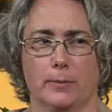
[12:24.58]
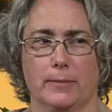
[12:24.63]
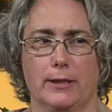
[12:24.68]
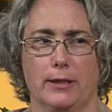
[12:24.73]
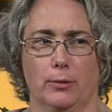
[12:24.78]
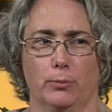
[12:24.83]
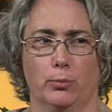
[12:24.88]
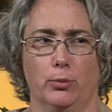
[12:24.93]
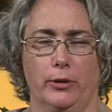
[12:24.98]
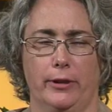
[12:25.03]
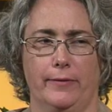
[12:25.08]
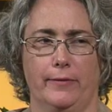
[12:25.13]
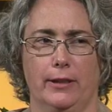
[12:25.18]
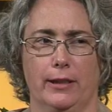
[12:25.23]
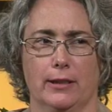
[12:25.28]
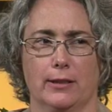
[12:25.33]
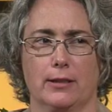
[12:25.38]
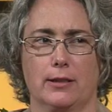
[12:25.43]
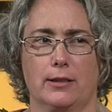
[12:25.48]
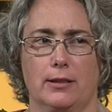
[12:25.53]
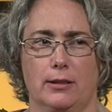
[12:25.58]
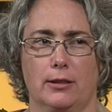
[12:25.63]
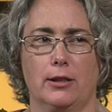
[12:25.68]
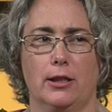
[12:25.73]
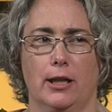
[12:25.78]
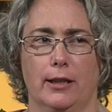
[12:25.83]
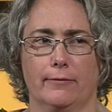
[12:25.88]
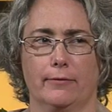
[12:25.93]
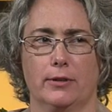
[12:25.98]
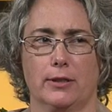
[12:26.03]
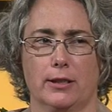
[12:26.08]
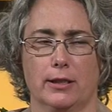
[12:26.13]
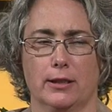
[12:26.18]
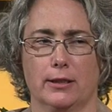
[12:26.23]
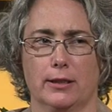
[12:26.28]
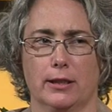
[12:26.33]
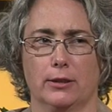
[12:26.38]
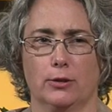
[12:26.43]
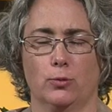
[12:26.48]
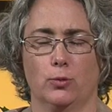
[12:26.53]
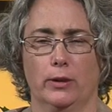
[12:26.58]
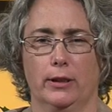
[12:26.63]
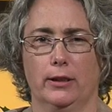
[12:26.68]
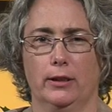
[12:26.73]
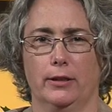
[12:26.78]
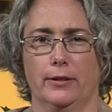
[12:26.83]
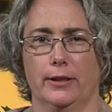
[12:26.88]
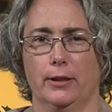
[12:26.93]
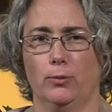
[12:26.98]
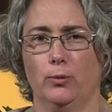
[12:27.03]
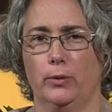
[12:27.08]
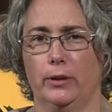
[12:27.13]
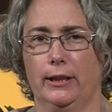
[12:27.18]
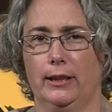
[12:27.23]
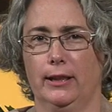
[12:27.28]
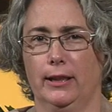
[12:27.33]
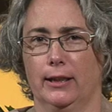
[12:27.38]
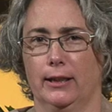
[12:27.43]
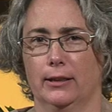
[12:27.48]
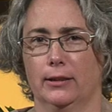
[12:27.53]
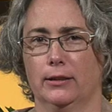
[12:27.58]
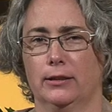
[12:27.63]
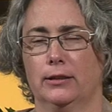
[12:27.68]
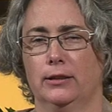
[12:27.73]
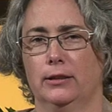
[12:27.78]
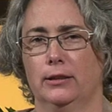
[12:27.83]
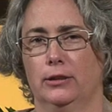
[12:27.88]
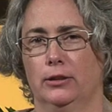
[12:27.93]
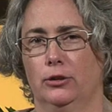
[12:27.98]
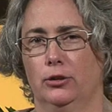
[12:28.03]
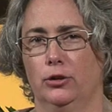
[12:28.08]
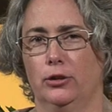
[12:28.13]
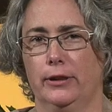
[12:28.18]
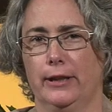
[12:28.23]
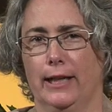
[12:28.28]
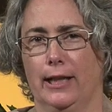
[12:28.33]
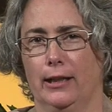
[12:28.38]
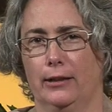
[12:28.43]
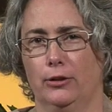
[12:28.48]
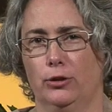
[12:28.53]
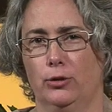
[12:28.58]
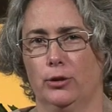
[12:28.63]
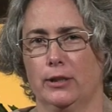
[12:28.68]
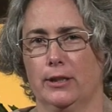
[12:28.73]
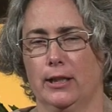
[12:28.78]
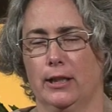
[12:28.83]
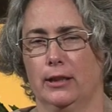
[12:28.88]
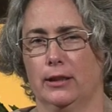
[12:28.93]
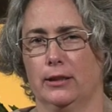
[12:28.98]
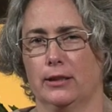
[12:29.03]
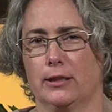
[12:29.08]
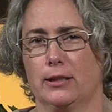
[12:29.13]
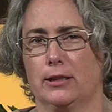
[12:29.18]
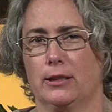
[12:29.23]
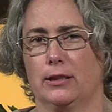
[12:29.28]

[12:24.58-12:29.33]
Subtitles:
some previous conferences as well that we can look at, and you can tell us